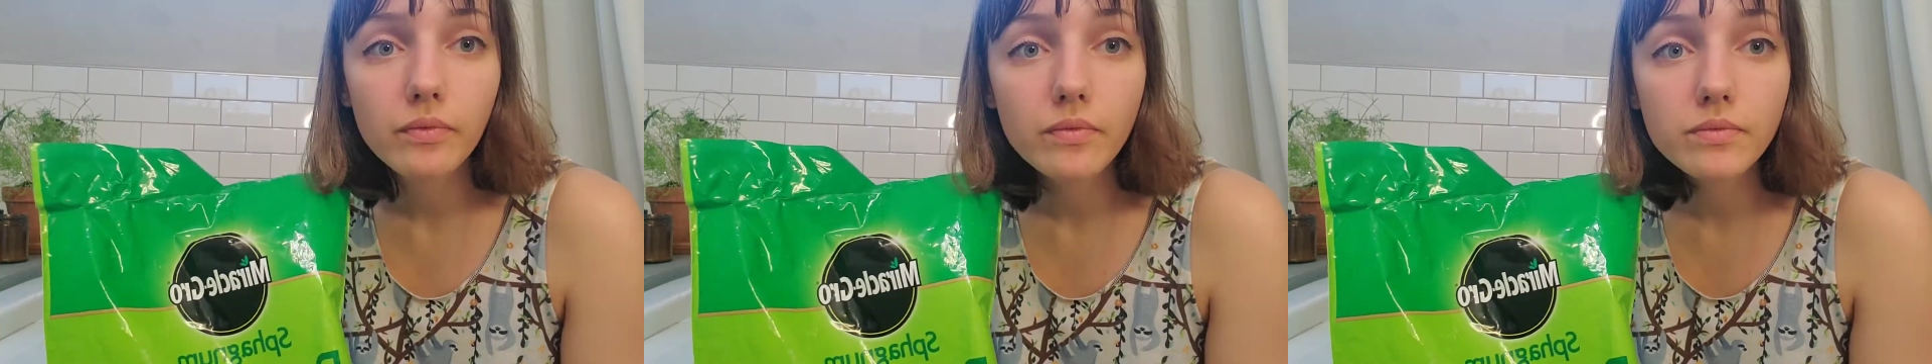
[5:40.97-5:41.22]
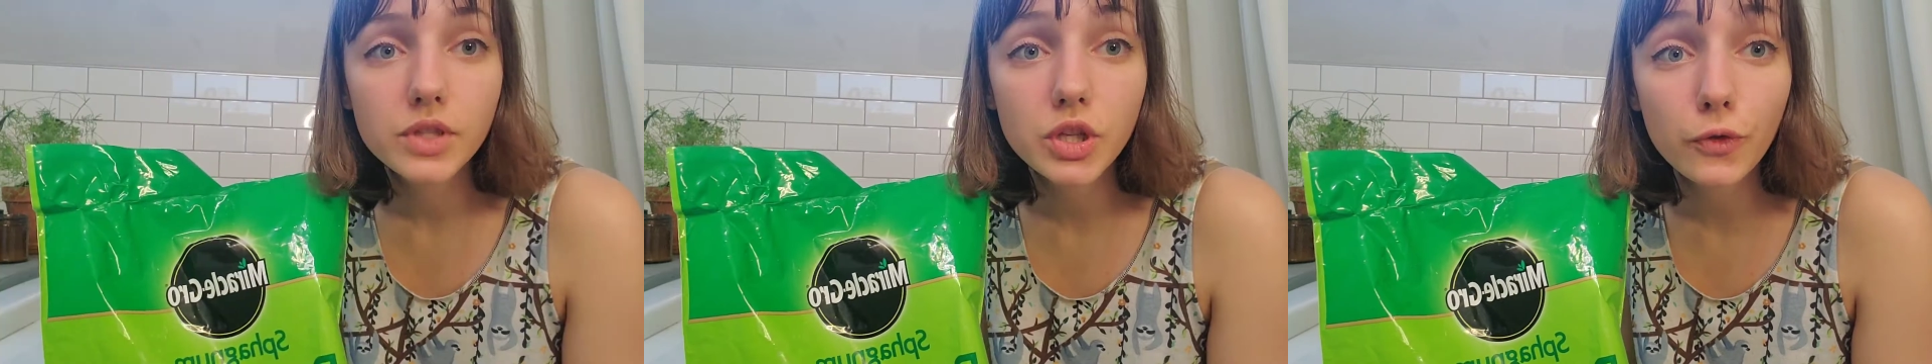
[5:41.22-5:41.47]

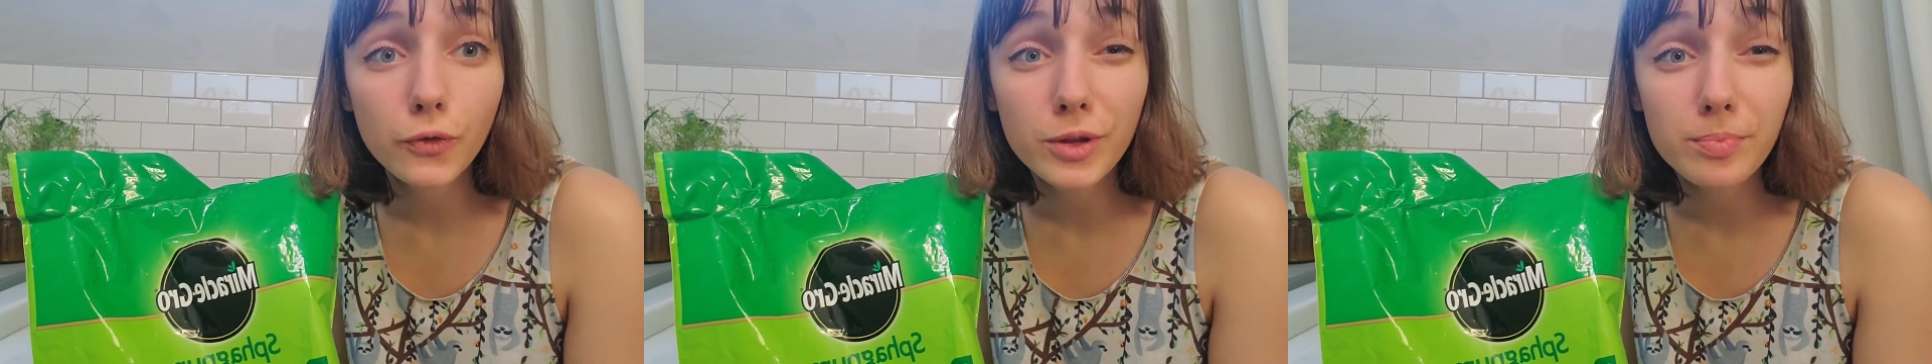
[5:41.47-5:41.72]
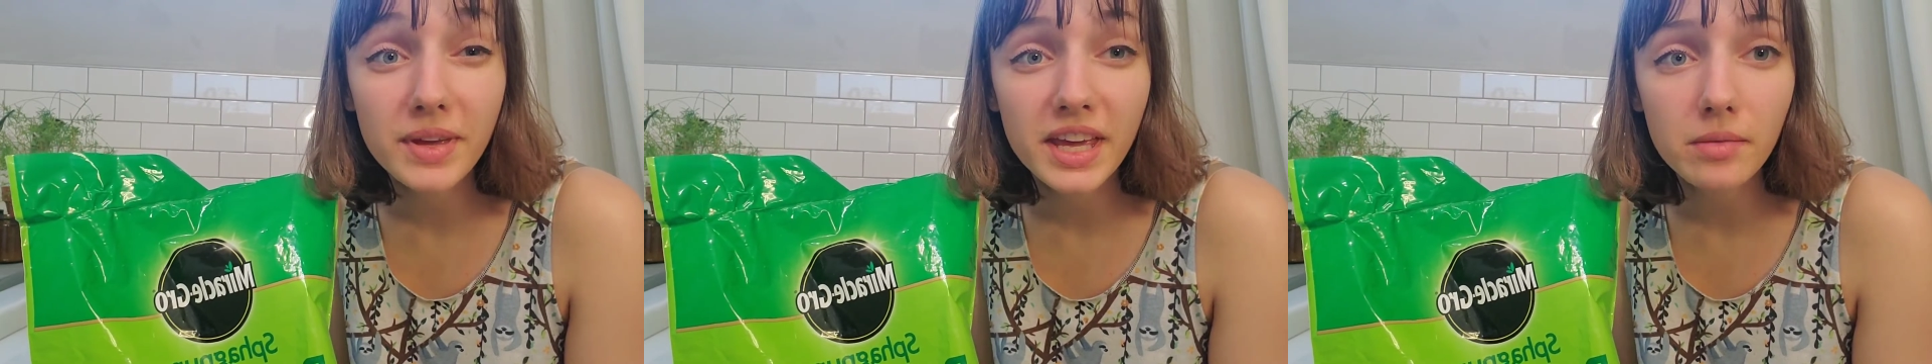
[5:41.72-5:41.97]
So for the
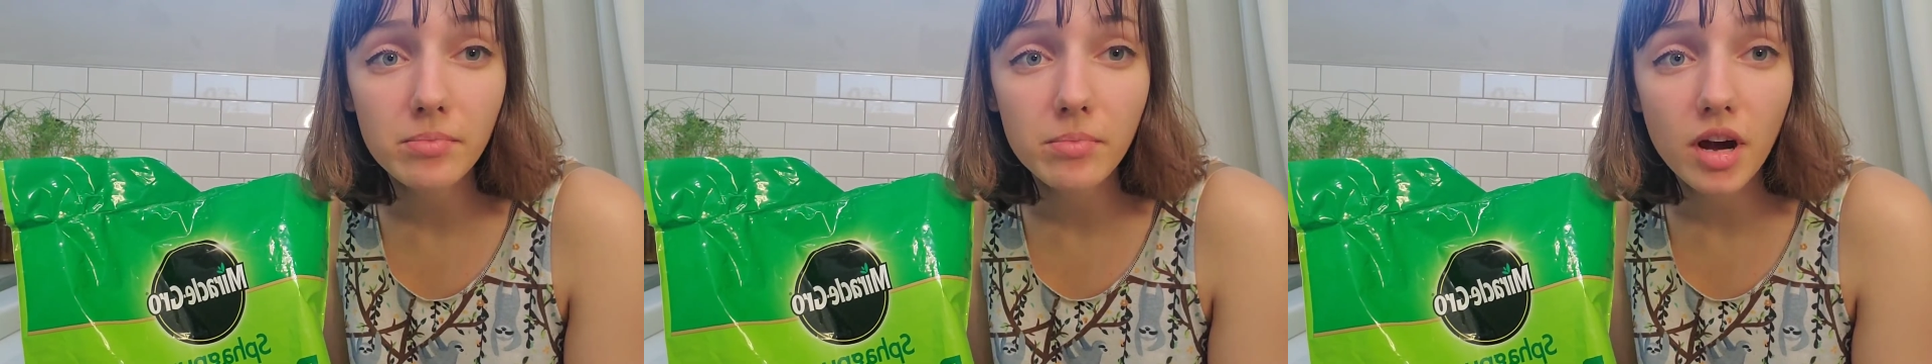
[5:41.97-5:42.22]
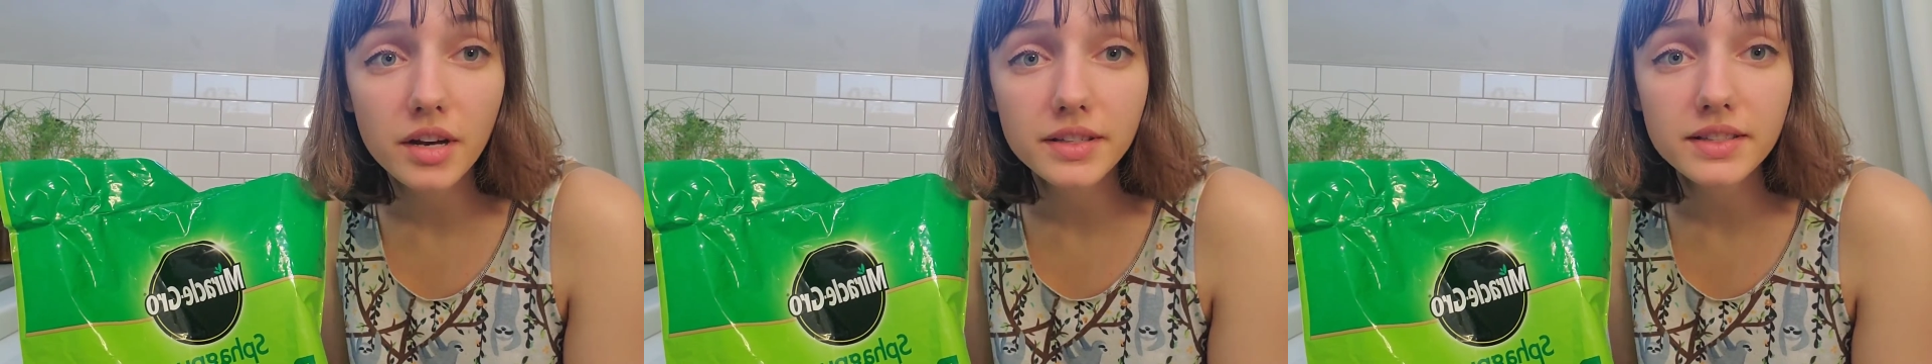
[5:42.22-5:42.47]
peat
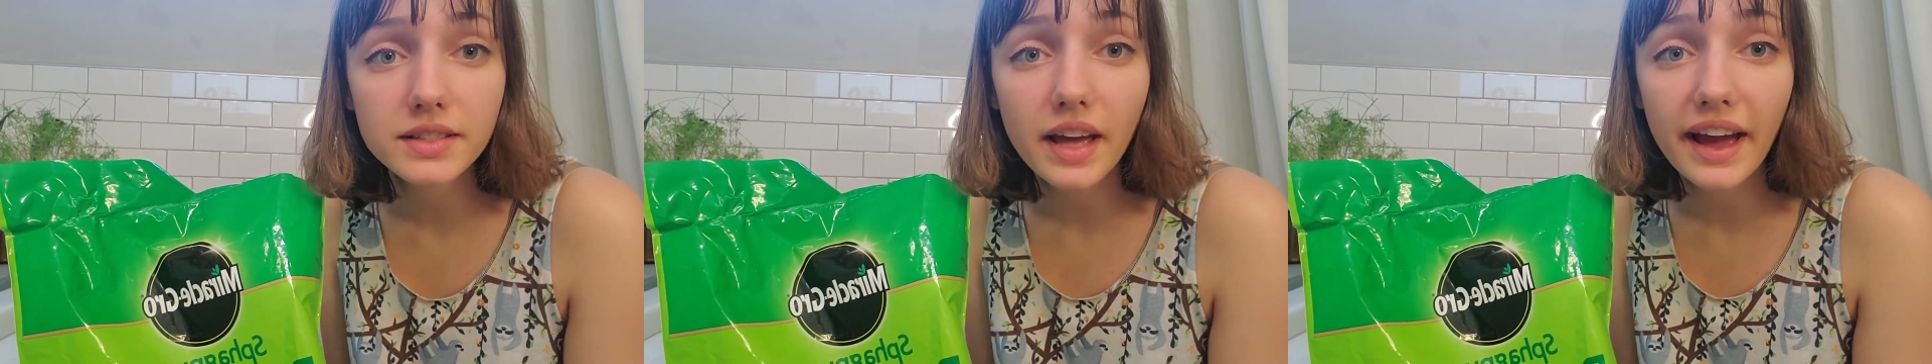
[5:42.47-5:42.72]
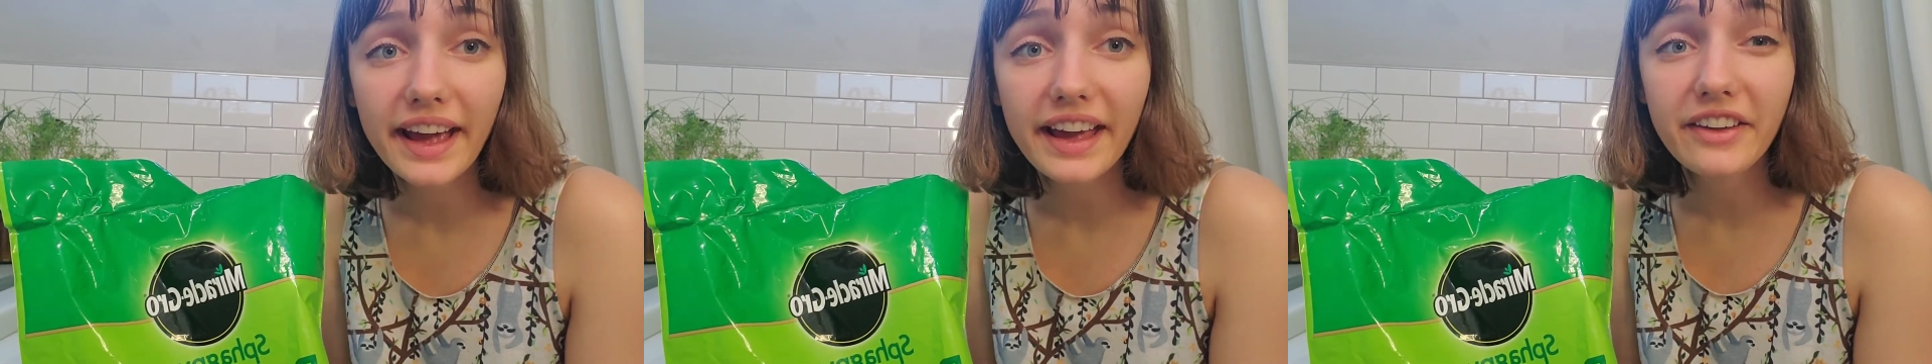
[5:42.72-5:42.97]
moss,
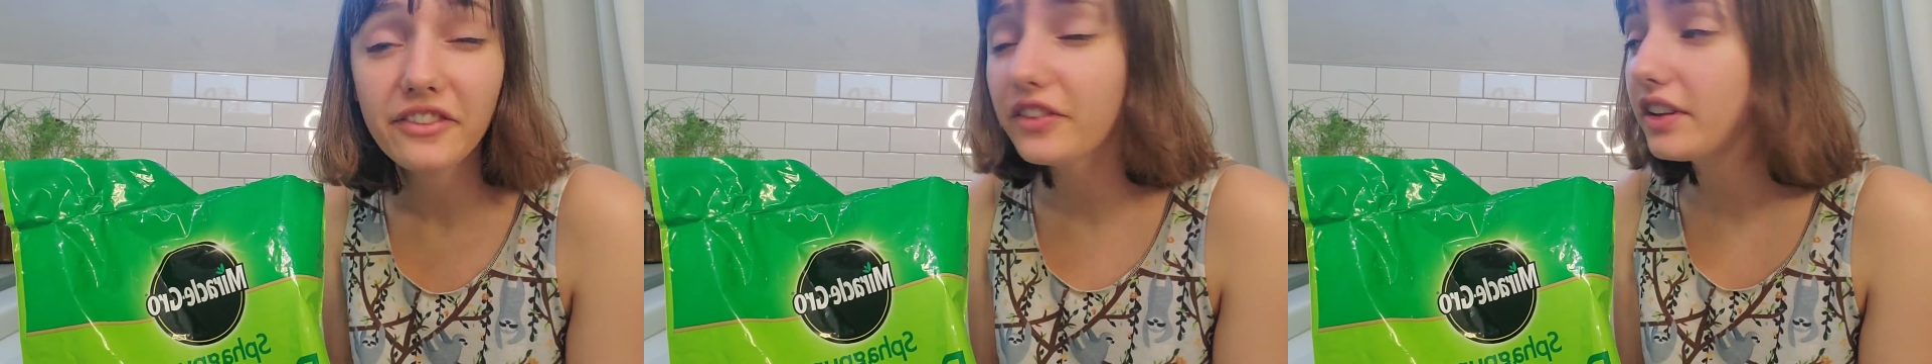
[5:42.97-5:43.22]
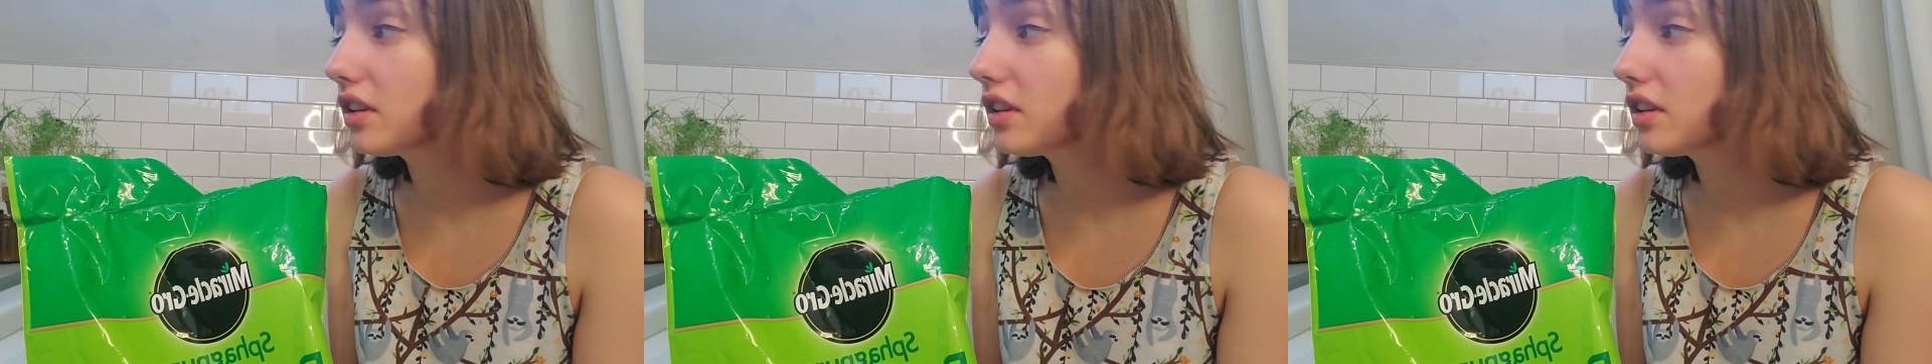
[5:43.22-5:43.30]
I feel